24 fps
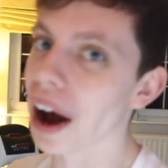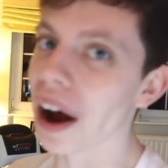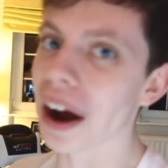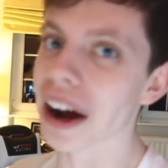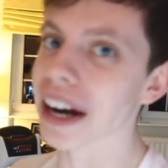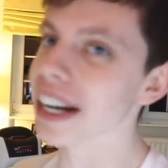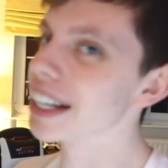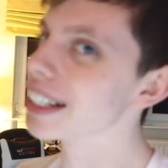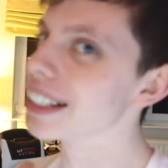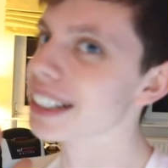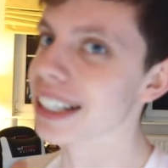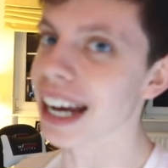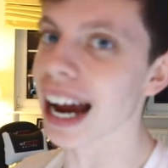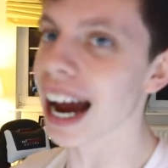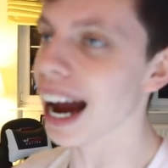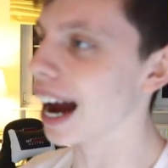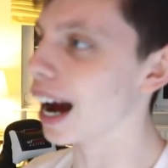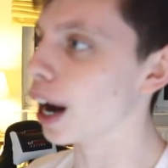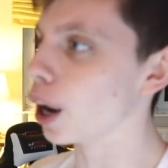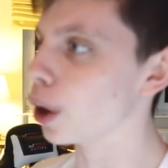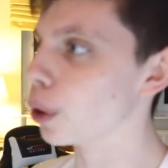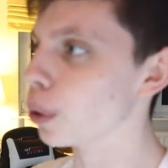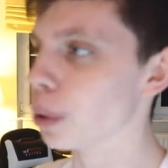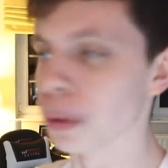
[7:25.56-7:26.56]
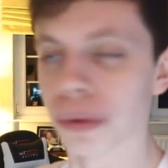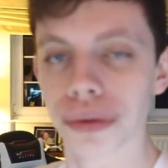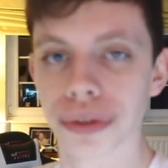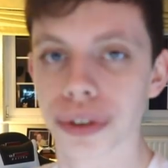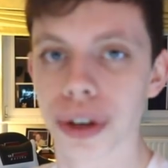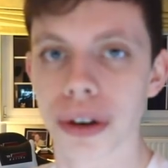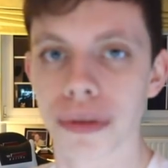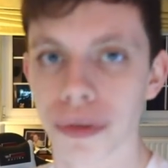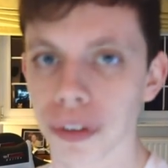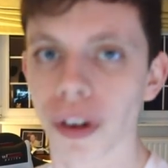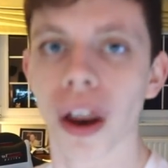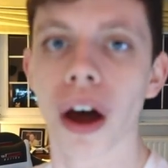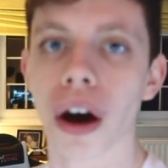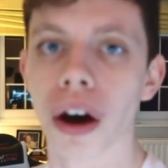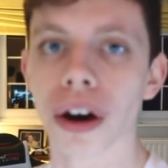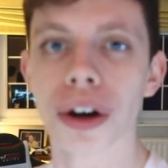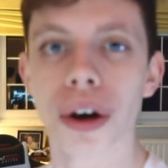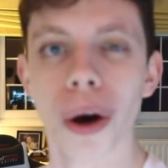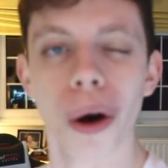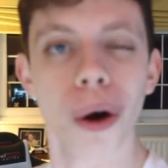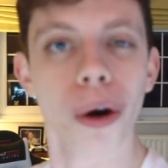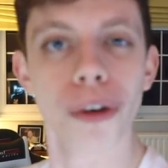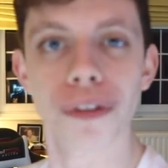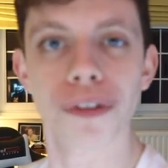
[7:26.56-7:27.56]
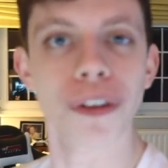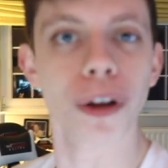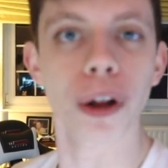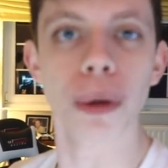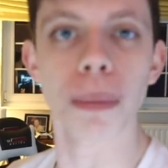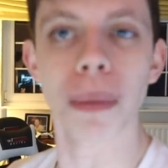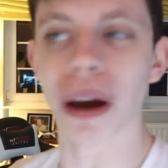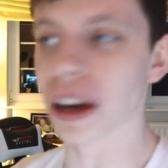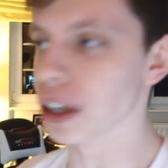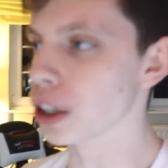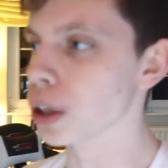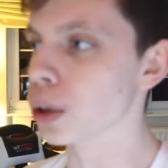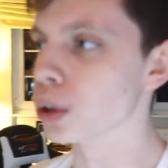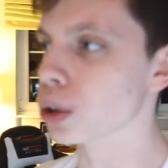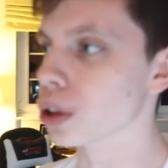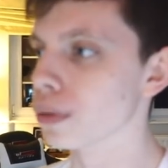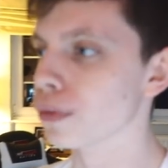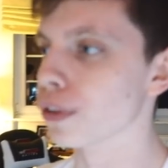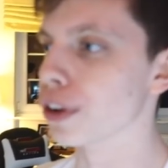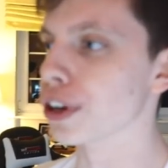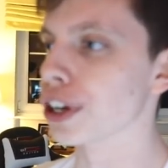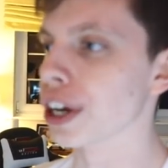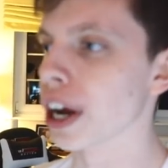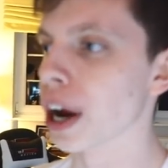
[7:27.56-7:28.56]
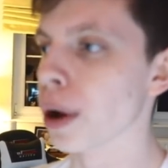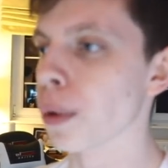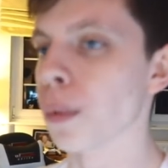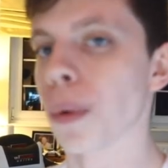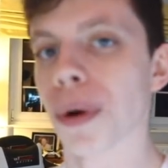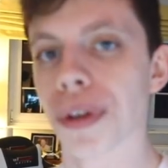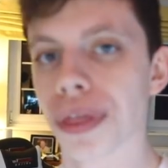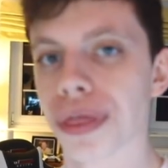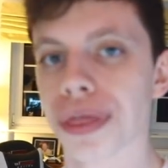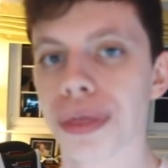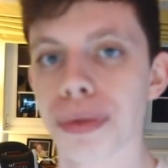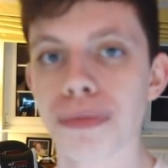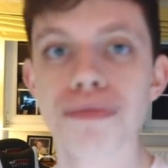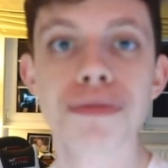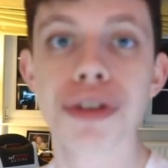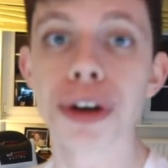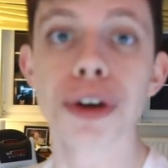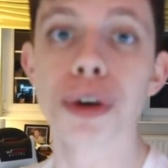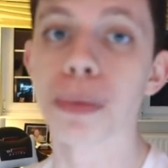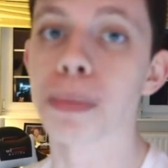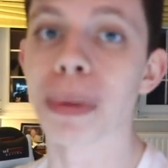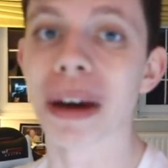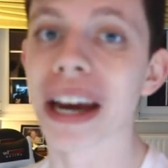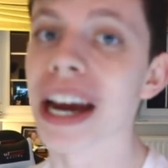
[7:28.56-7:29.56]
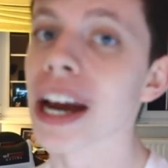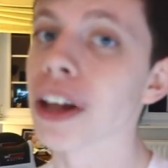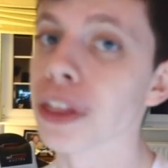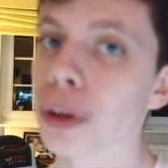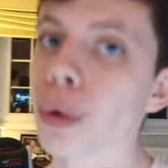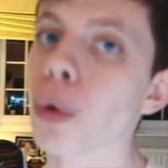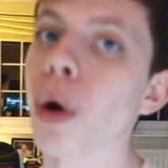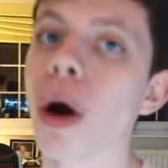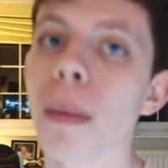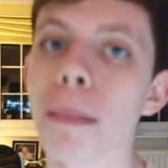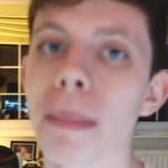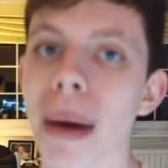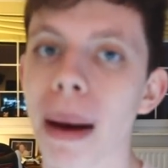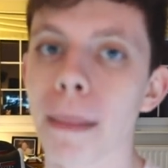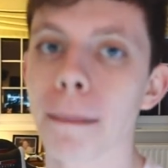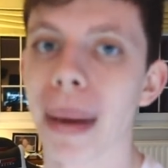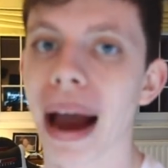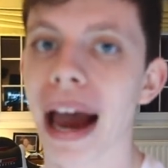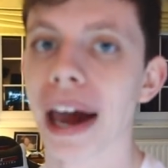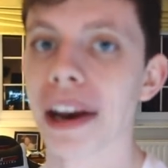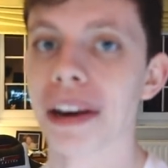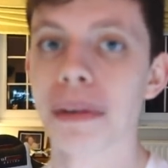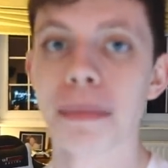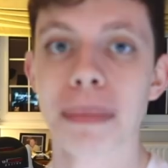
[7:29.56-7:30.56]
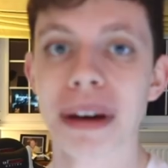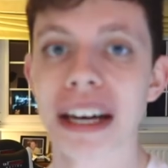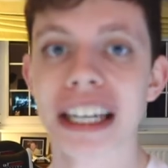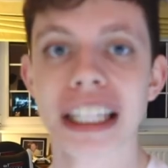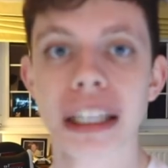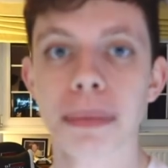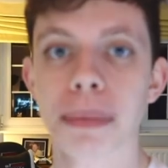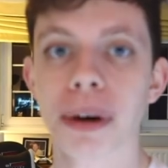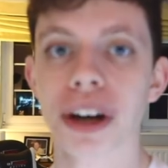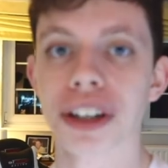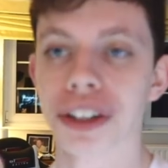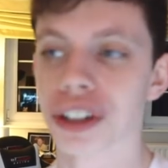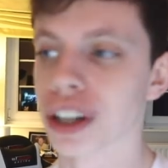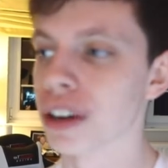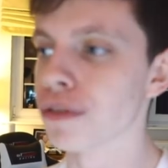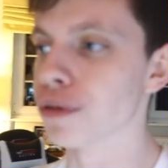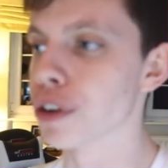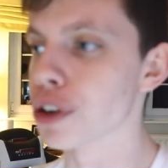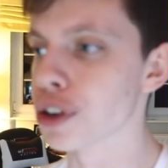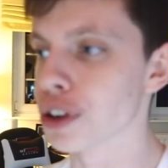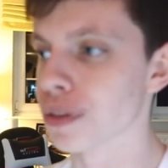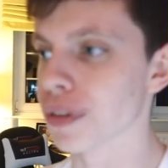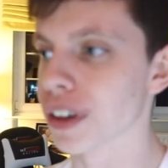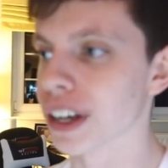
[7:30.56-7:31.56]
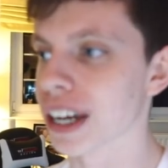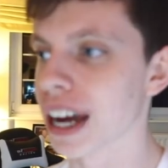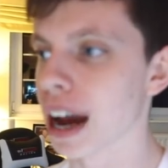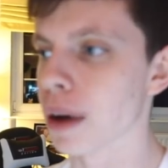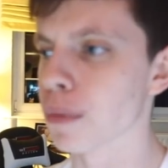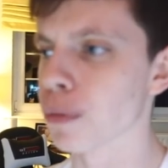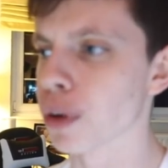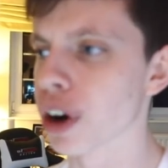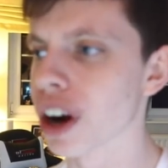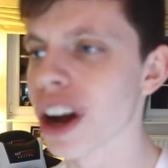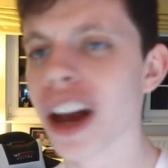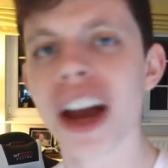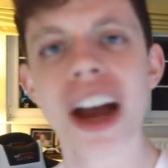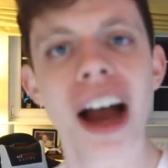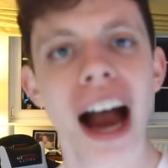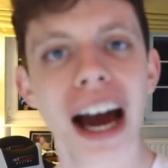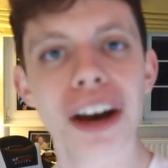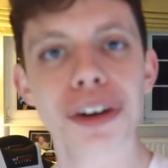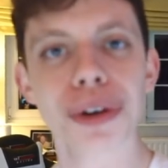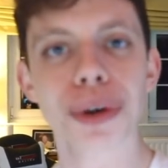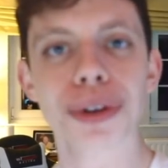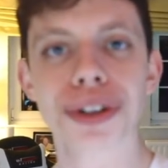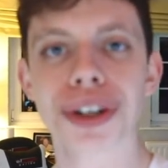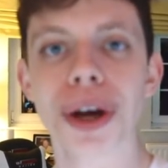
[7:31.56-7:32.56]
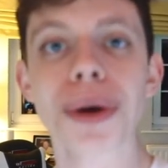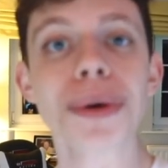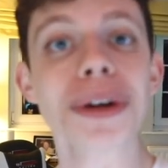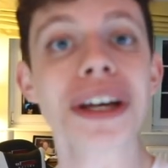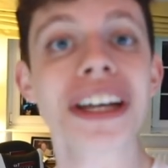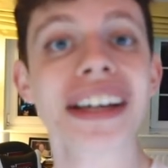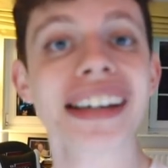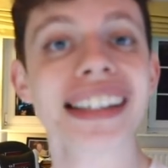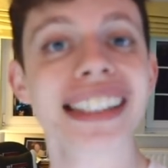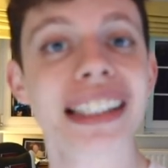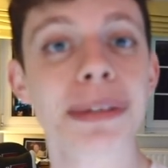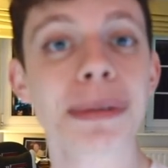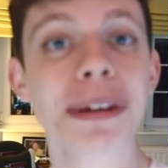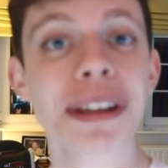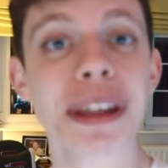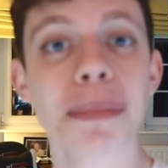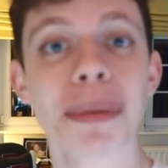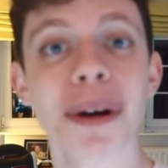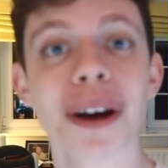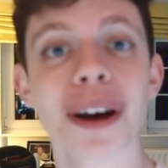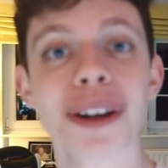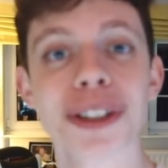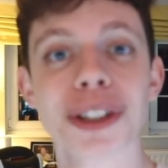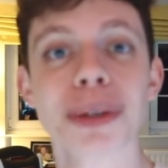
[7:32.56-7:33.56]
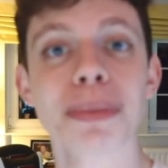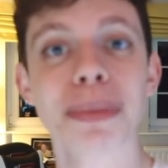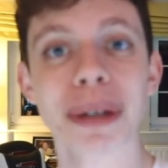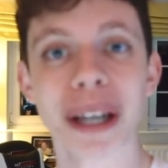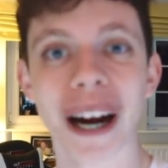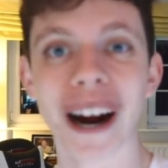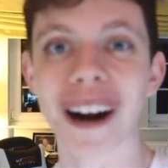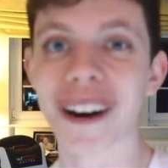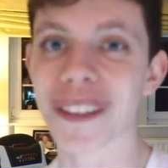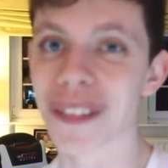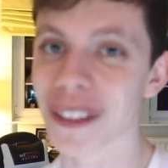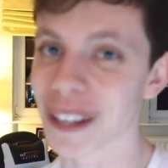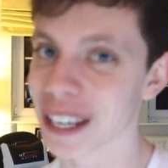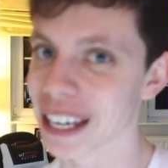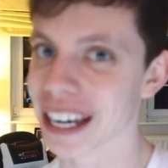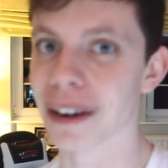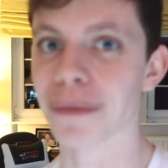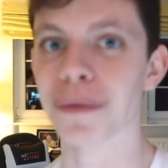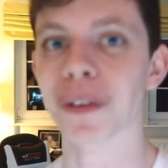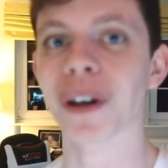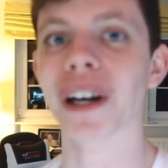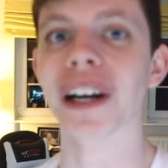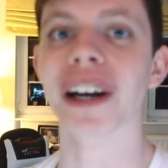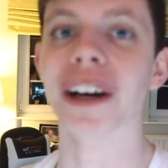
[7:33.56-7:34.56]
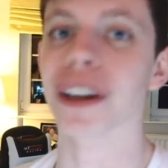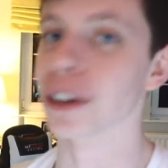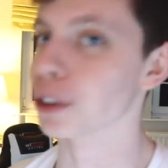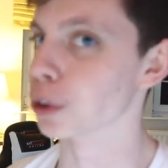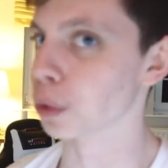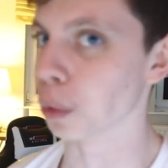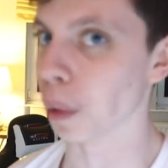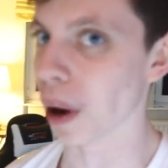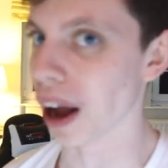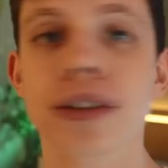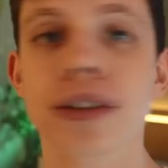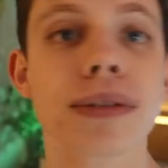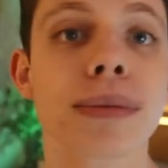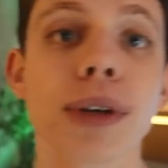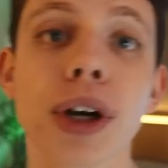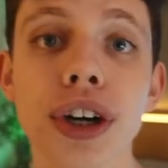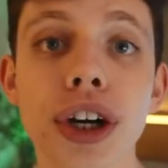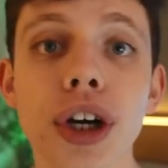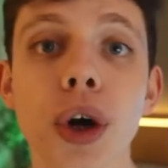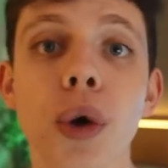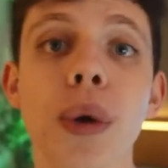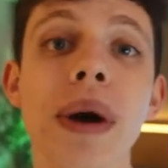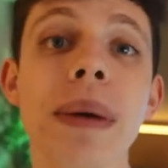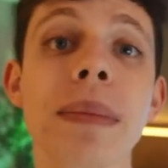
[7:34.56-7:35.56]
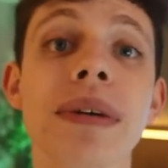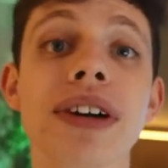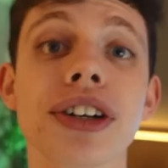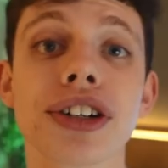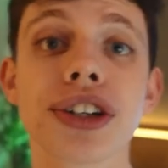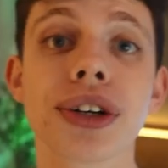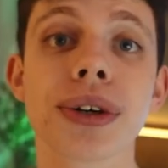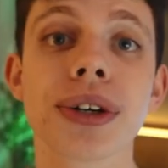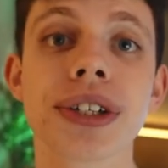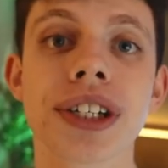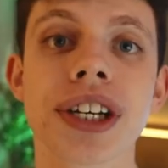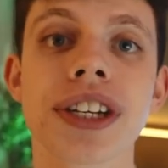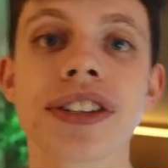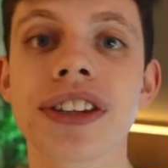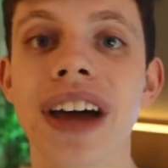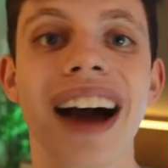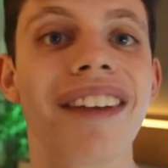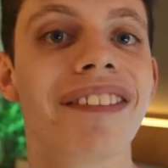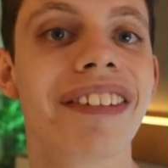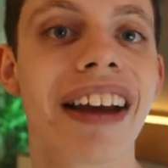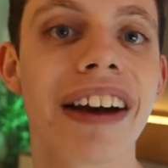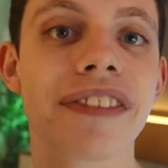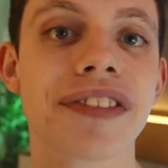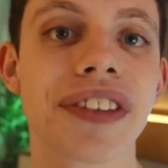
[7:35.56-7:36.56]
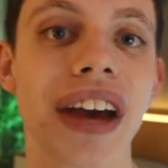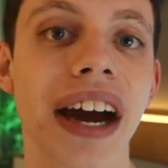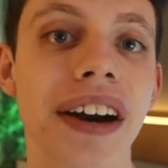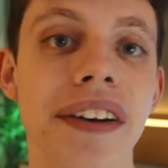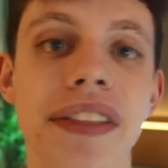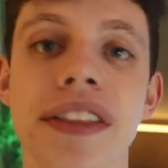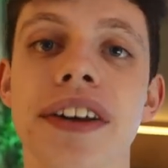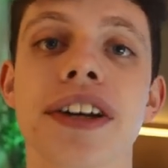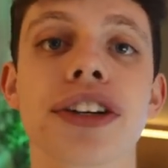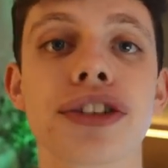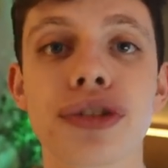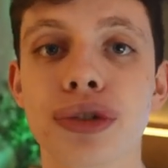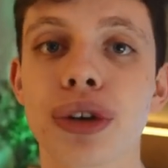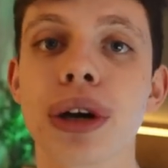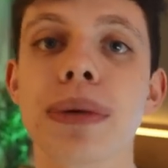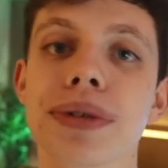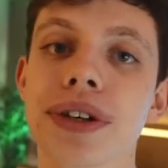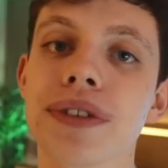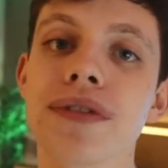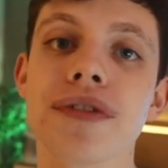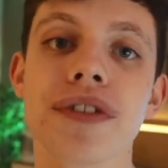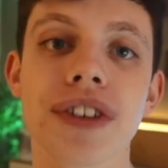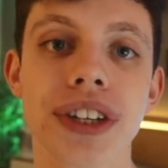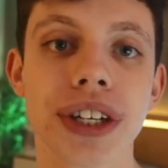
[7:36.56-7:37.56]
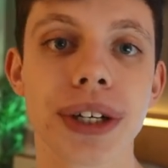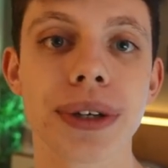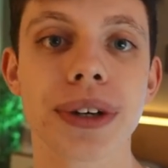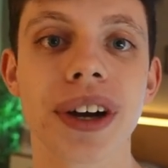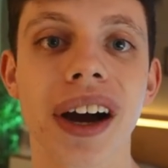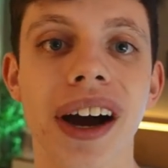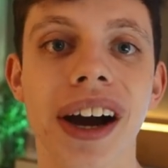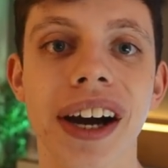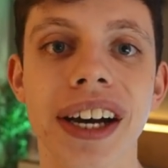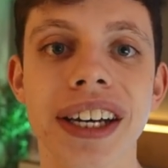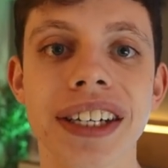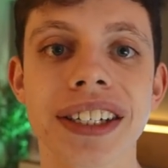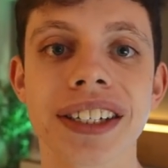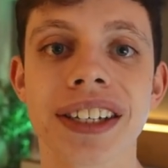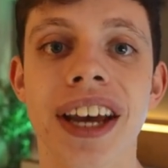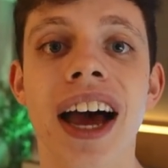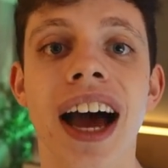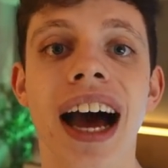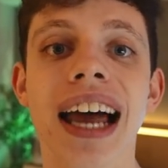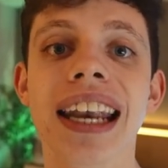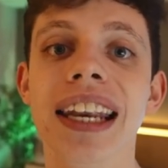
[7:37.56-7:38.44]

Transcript: guide to how to vlog or film a YouTube video, with you being the one-man band, being the person in front of the camera and also needing to be the person behind the camera as Some good equipment choices that I've left down in the description for you guys,